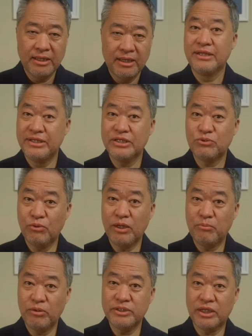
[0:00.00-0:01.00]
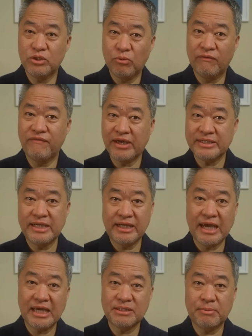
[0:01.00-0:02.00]
This really brings us to a
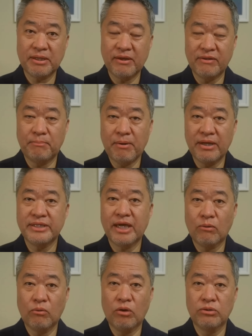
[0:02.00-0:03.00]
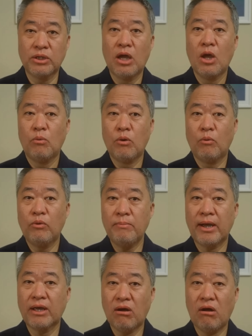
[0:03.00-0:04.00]
fascinating aspect of the Patek world, what we
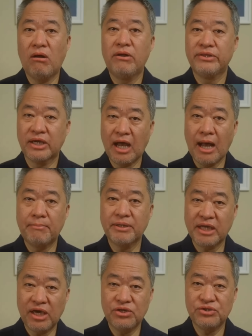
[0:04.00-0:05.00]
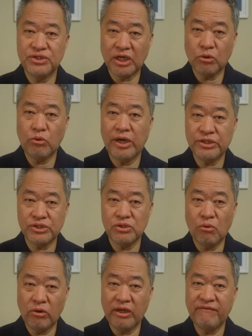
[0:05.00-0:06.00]
might call the complications equation
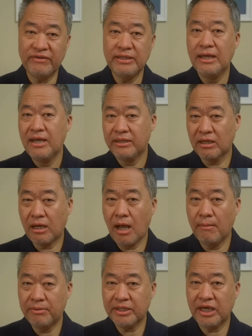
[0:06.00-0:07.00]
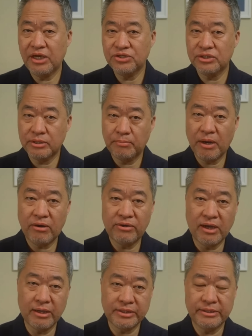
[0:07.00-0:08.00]
or even the complications
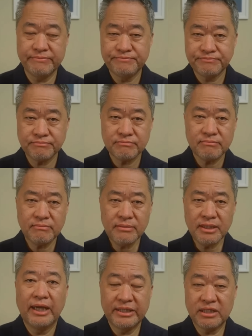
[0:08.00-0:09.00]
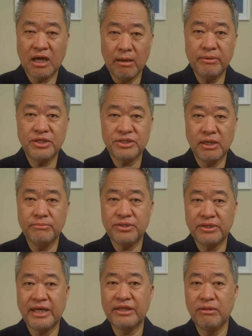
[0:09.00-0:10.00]
paradox. It's a common
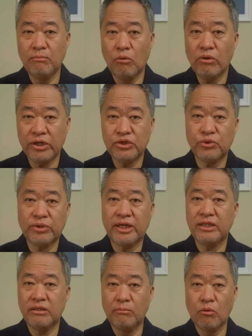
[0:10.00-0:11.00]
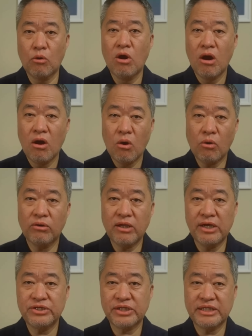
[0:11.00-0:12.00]
assumption that the more intricate, the more
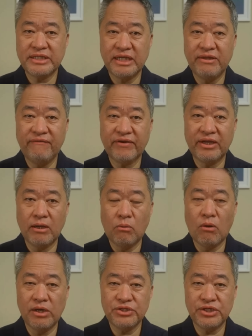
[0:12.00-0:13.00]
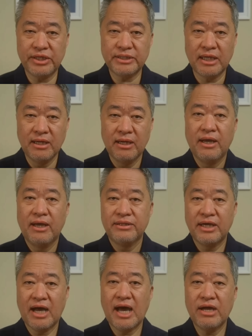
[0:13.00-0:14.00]
horologically significant a watch is,
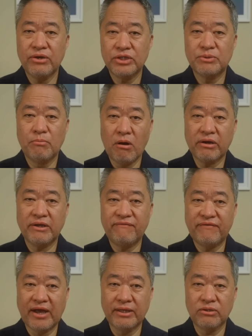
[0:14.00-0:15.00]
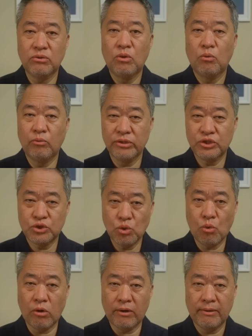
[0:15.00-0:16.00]
the higher its market value will
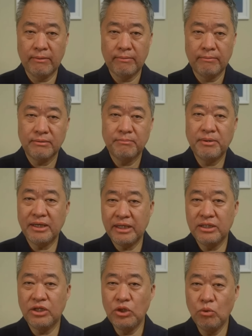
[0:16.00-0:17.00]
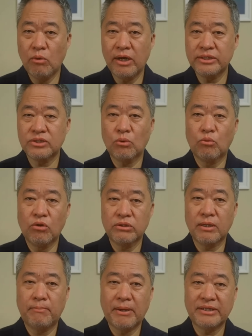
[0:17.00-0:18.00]
soar. But in the nuanced world
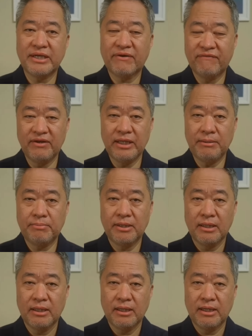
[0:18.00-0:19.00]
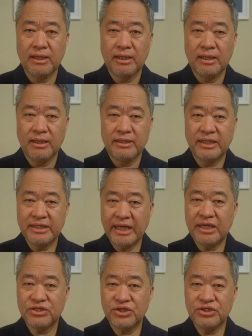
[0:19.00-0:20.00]
of Patek Philippe, the
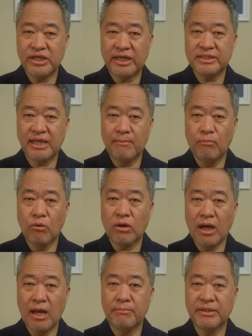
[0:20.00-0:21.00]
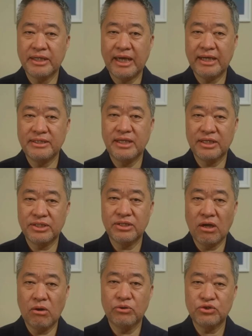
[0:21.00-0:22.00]
data suggests that more complicated doesn't
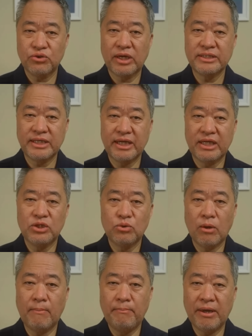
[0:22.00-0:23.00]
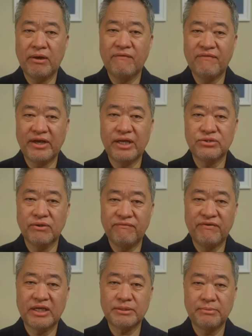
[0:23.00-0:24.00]
always translate into a better financial
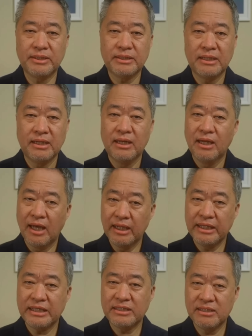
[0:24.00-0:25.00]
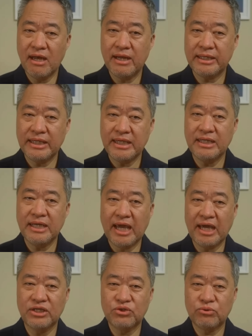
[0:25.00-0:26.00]
investment, at least not in
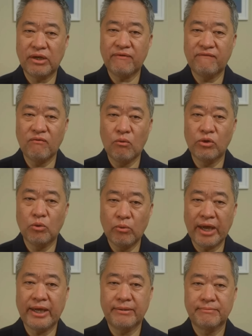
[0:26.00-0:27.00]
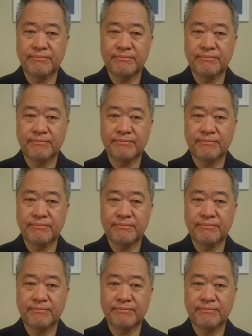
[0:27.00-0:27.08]
a straightforward way.